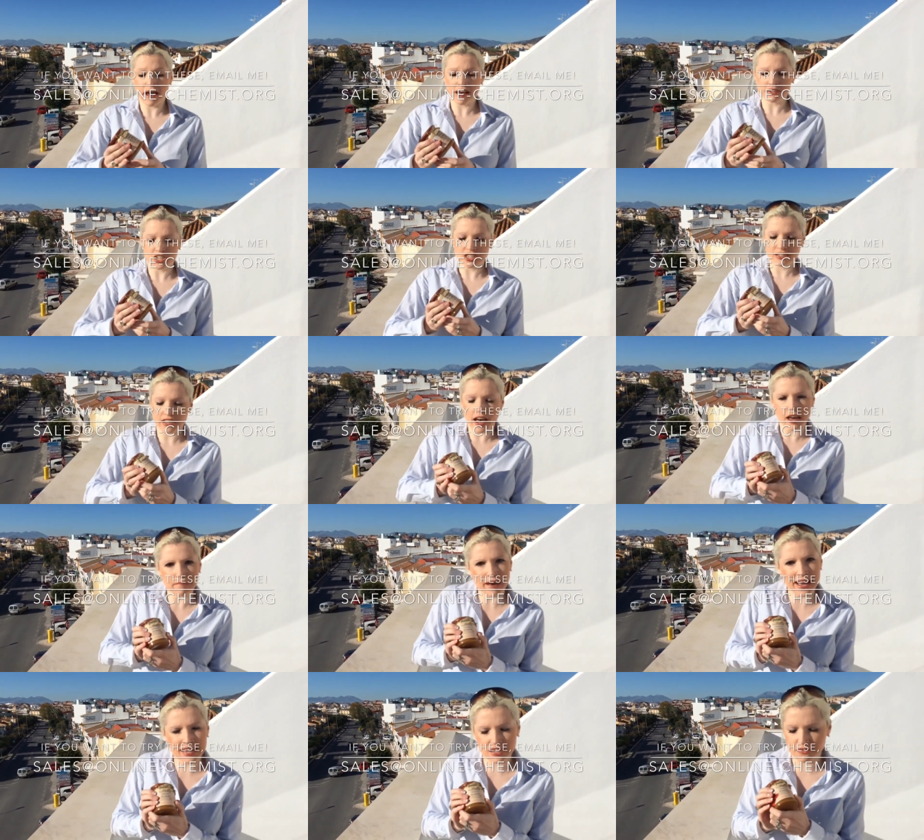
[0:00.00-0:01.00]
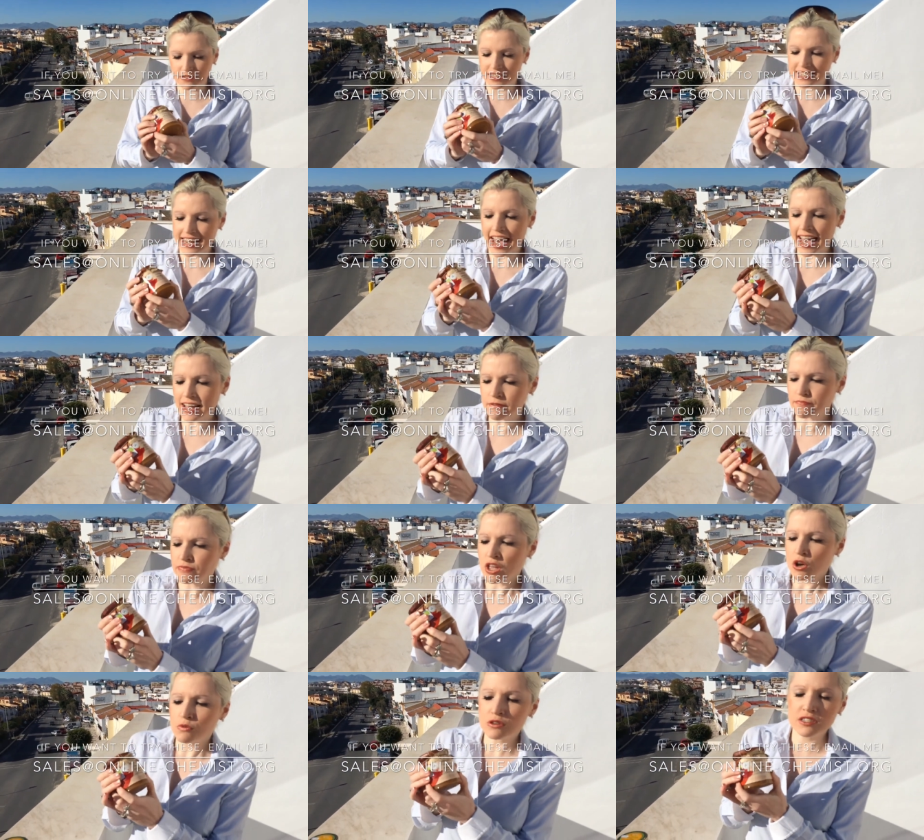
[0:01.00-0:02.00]
purchase that I made of the day
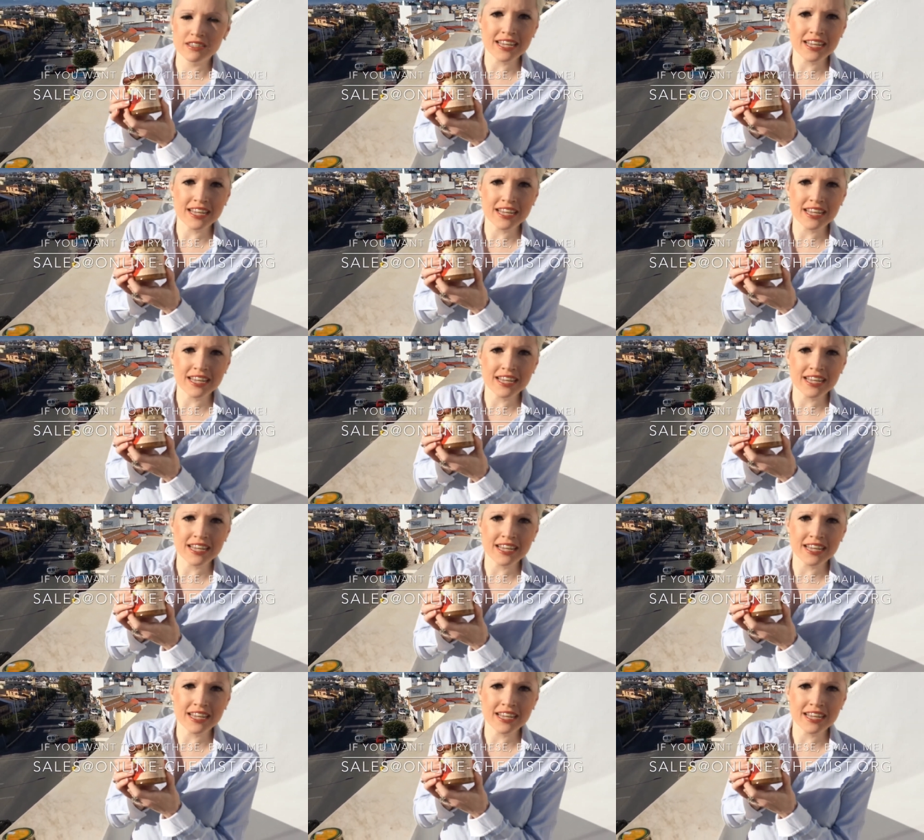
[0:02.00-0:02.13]
was